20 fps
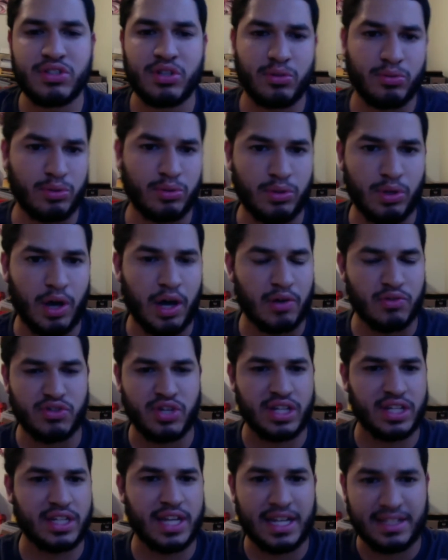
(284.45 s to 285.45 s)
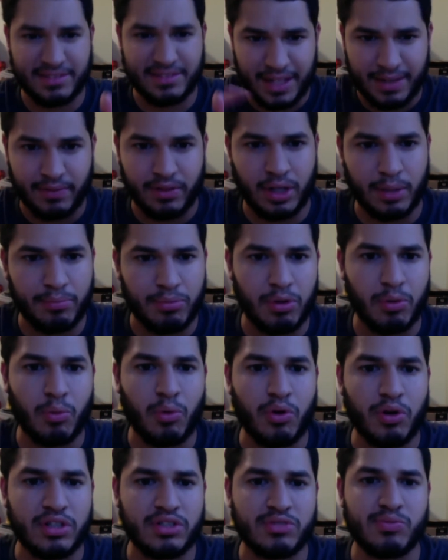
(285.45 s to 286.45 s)
So you know how Jaden has level up
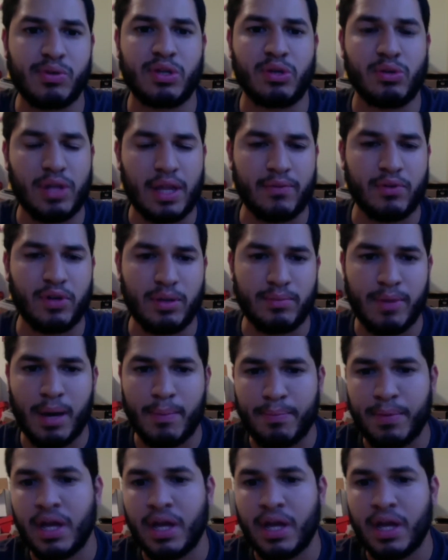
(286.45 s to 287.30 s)
rewards when you level him up.